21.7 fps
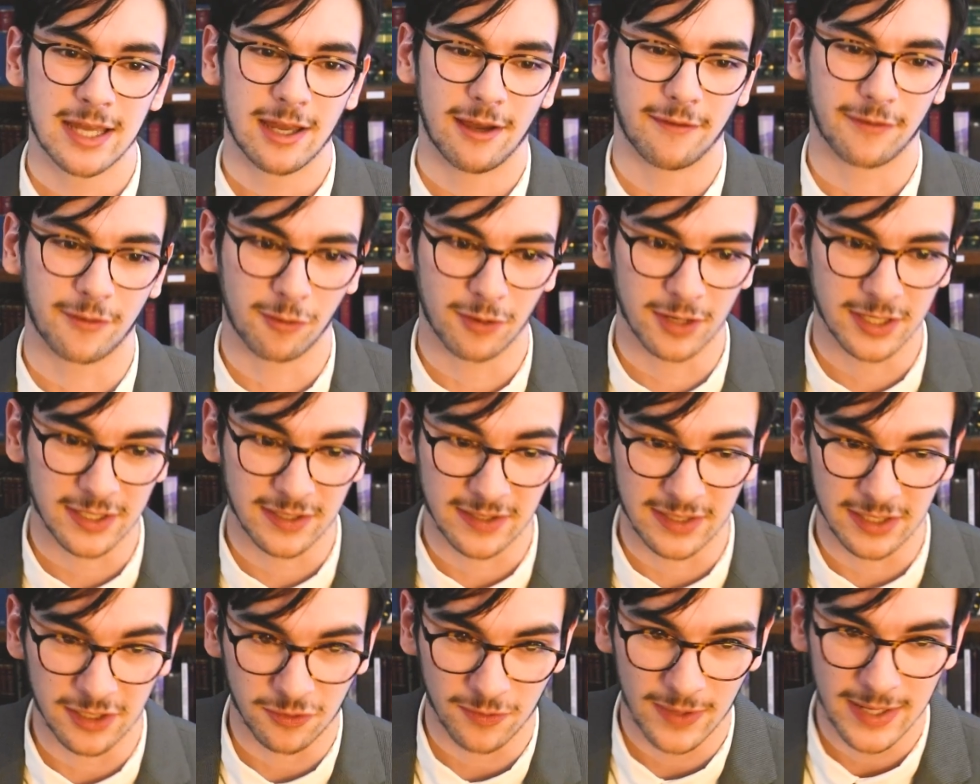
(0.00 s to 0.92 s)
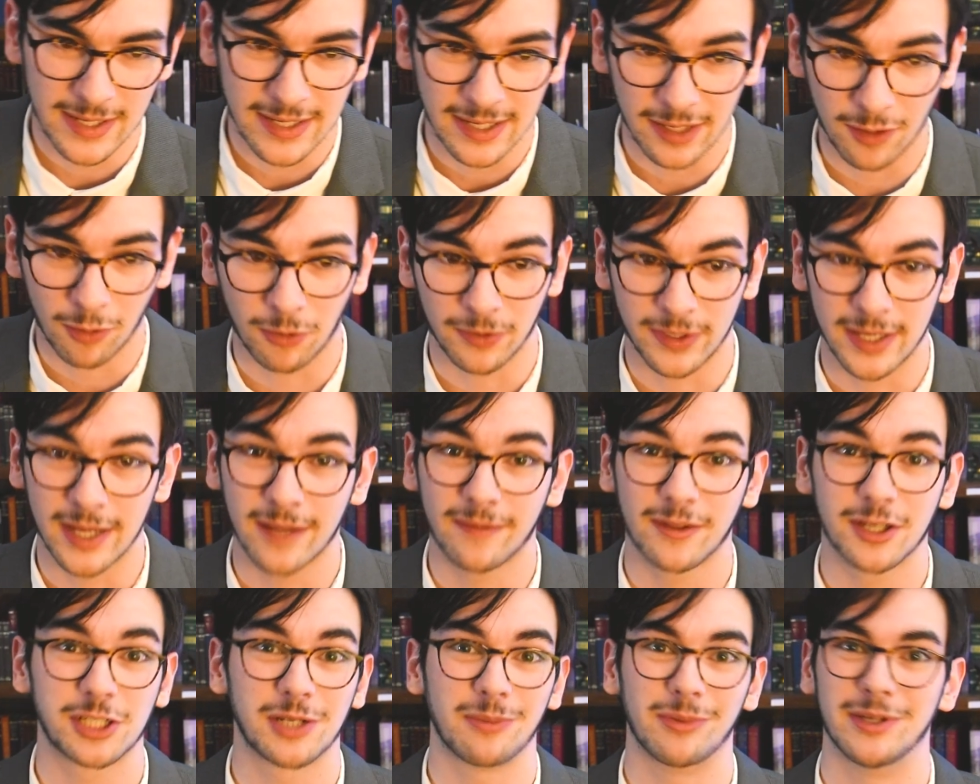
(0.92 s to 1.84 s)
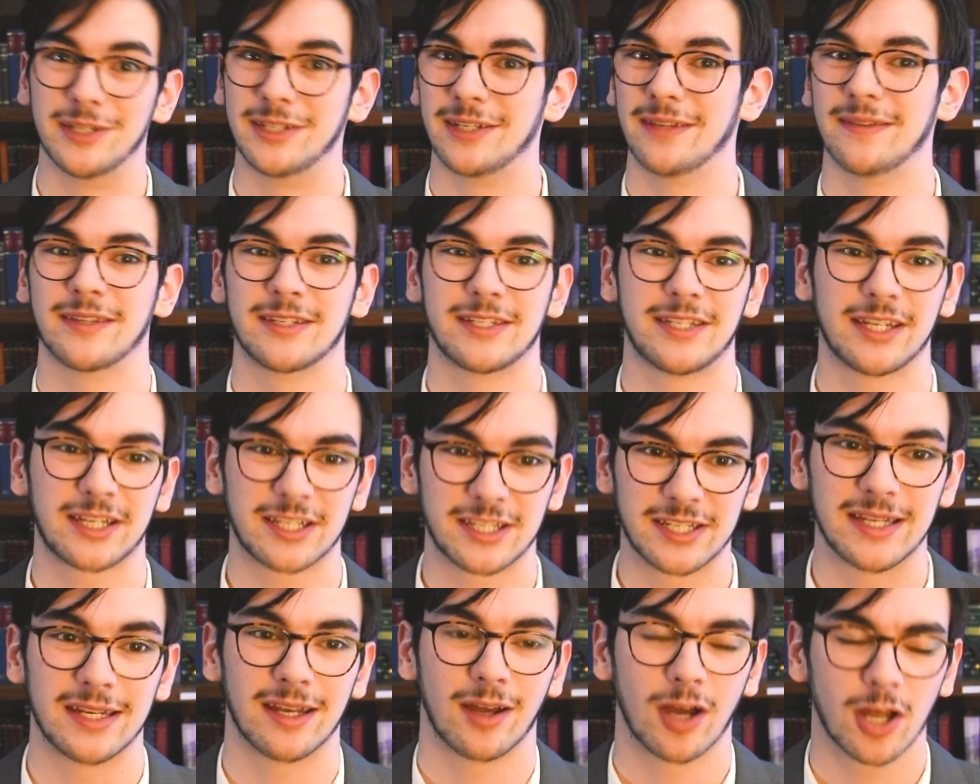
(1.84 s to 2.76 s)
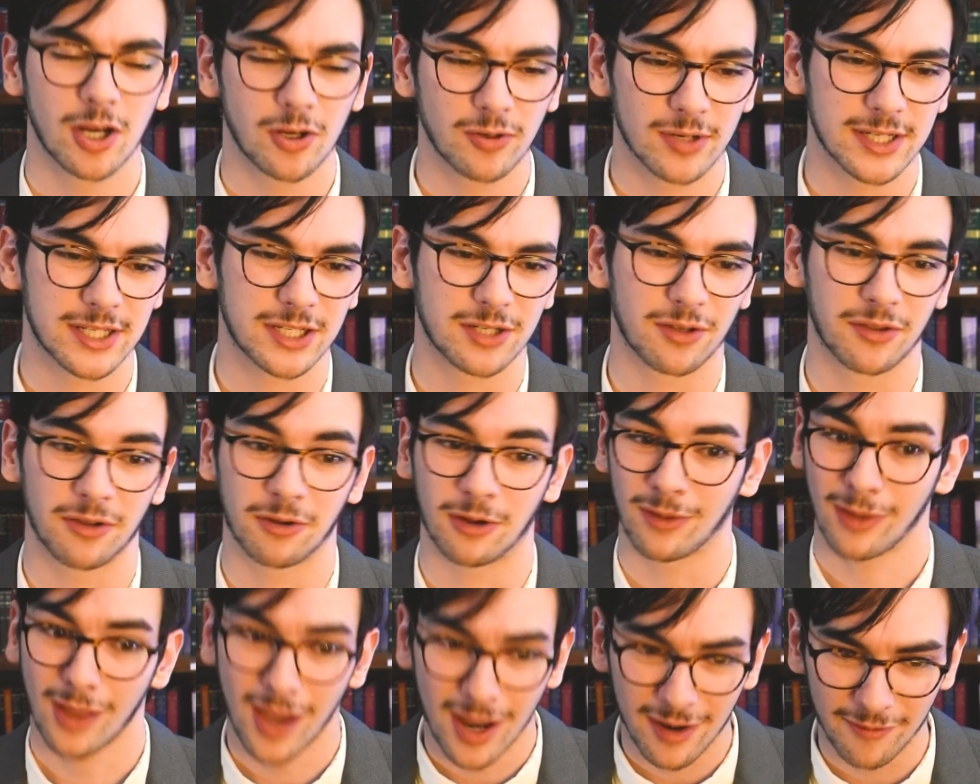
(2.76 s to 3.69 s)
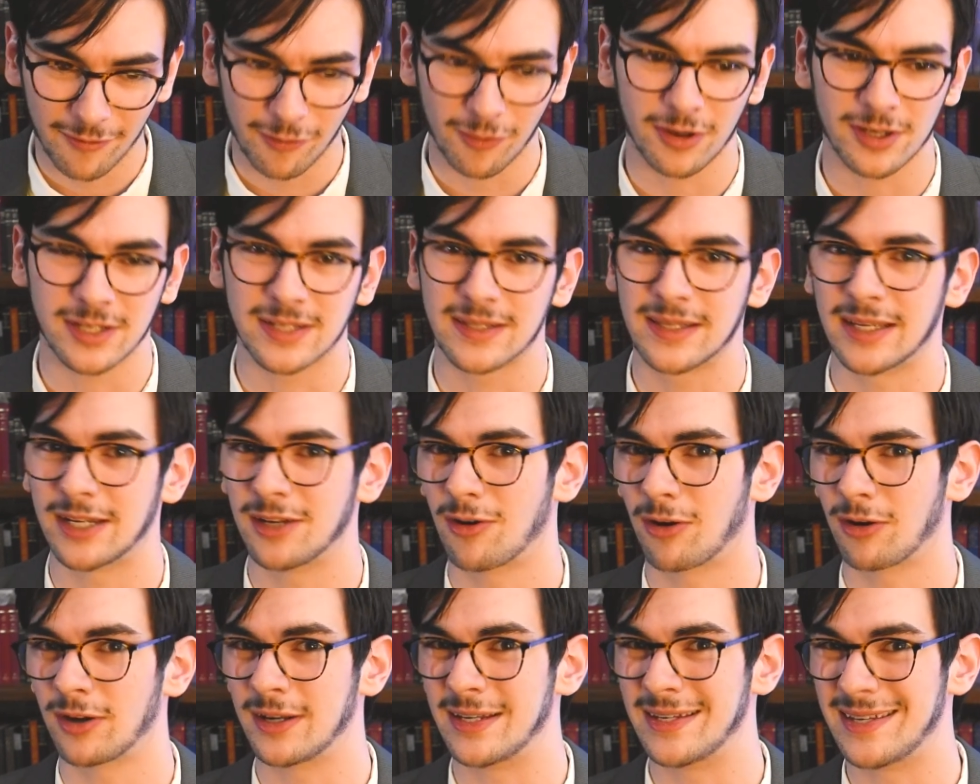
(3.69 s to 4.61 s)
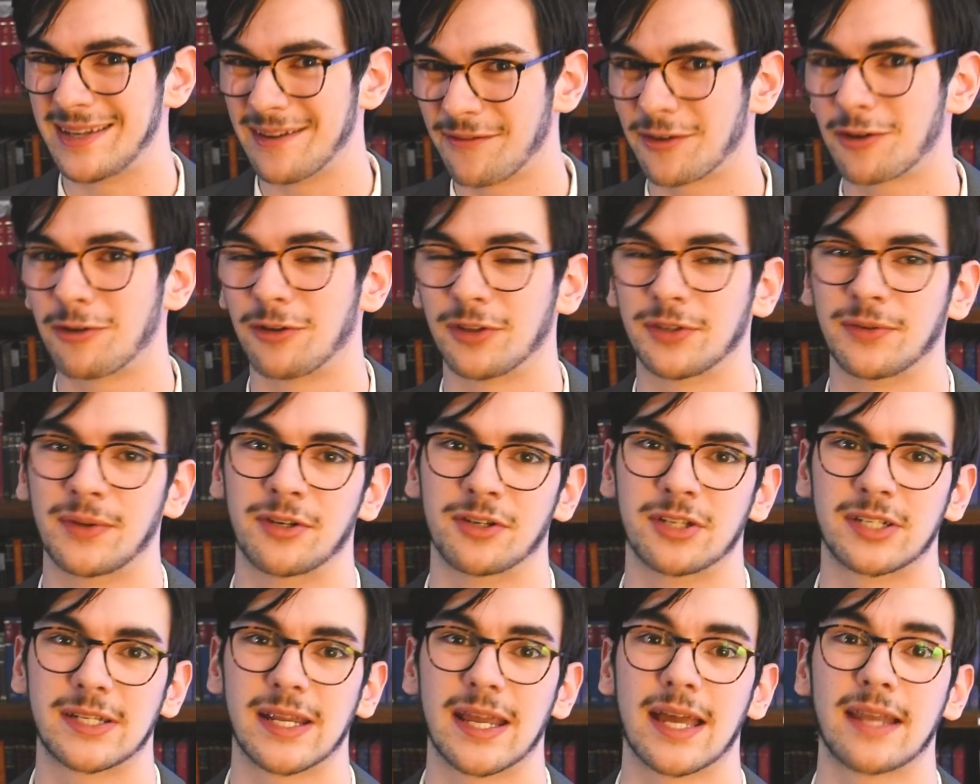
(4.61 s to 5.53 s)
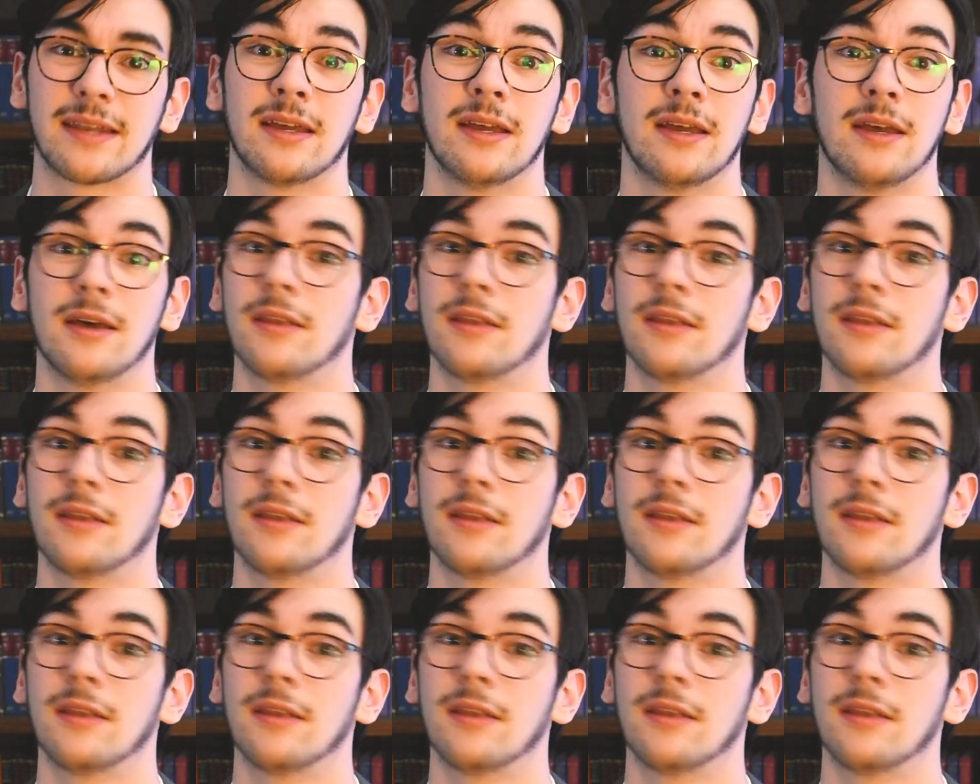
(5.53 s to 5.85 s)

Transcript: Of course, this is written in Old English. It was in the 1600s, so there are a lot of words that are difficult to understand.